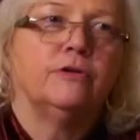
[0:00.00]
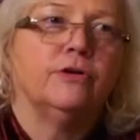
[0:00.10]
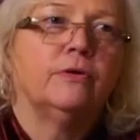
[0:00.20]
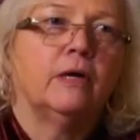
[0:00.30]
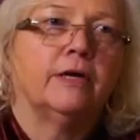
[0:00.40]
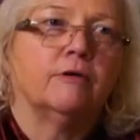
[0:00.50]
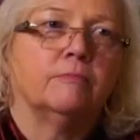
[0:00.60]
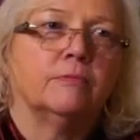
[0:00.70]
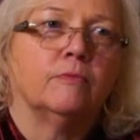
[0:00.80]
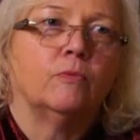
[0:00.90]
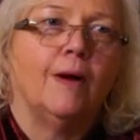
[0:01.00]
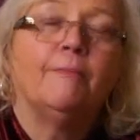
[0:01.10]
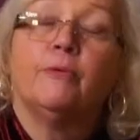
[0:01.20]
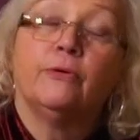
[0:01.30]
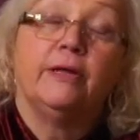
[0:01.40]
The nuclear
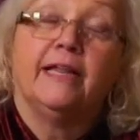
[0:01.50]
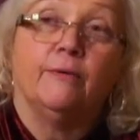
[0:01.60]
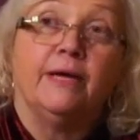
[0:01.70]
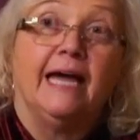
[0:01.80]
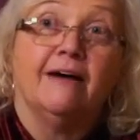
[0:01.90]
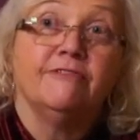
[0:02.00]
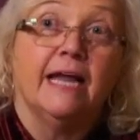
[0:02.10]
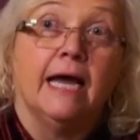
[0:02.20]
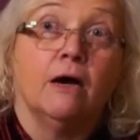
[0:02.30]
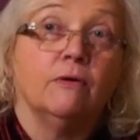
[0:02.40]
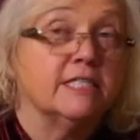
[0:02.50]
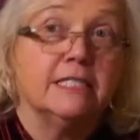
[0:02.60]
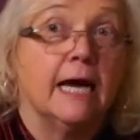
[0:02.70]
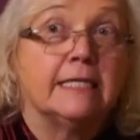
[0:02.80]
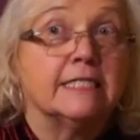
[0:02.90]
weaponry that we have now
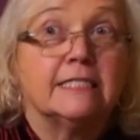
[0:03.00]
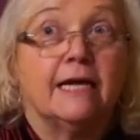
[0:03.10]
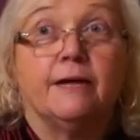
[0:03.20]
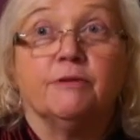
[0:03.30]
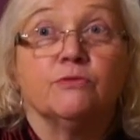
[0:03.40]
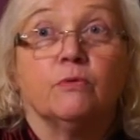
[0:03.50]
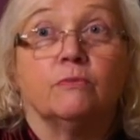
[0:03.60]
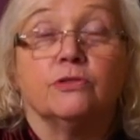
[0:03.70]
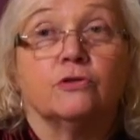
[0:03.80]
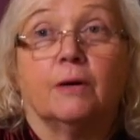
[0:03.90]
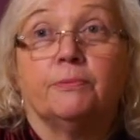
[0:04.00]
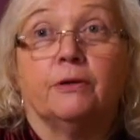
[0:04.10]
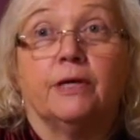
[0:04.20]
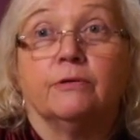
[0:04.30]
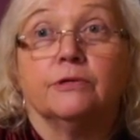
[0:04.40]
is not the same as what was
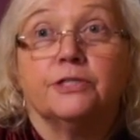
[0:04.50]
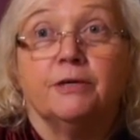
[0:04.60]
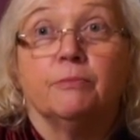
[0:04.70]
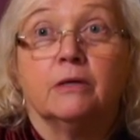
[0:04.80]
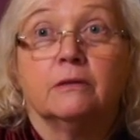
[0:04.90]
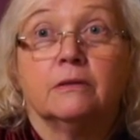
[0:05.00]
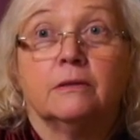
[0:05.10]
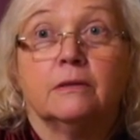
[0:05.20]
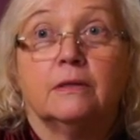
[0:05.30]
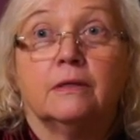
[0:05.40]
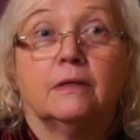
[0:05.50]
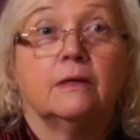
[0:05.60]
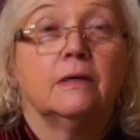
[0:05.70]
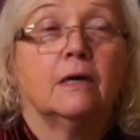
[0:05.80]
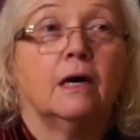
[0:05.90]
dropped on Hiroshima
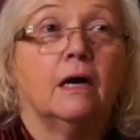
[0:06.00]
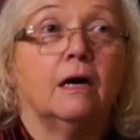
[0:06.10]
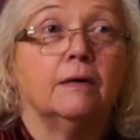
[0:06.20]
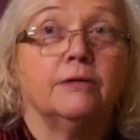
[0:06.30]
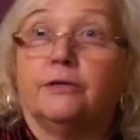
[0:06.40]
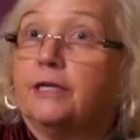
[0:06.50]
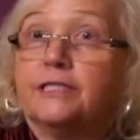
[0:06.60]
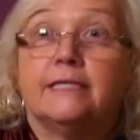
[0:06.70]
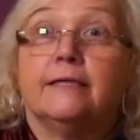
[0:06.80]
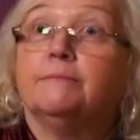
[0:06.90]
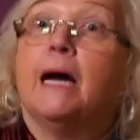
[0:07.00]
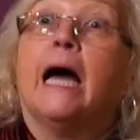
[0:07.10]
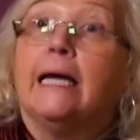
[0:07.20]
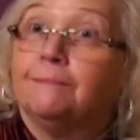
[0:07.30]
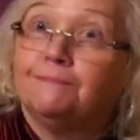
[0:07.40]
uh, kiss it
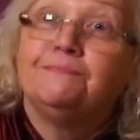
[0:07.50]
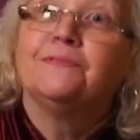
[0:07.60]
goodbye.